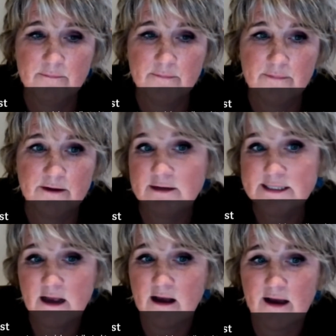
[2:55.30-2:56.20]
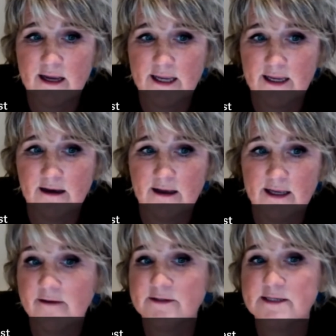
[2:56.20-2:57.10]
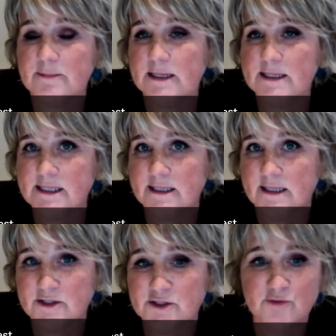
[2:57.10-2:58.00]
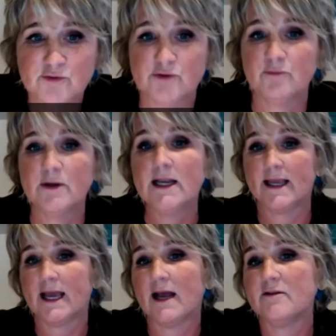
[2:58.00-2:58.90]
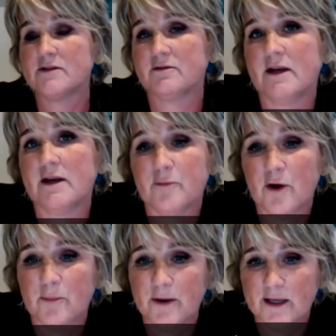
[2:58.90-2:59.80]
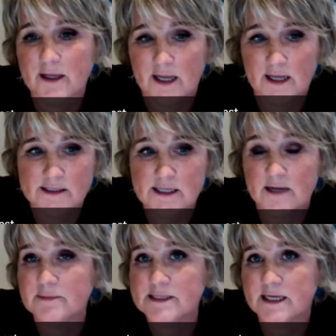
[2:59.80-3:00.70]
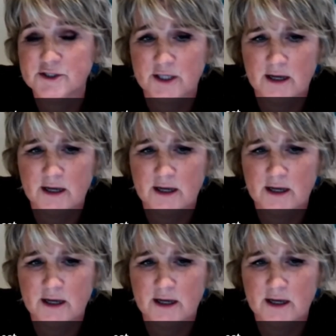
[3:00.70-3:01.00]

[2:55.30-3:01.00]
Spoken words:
There is a high inevitability that children will encounter inappropriate and potentially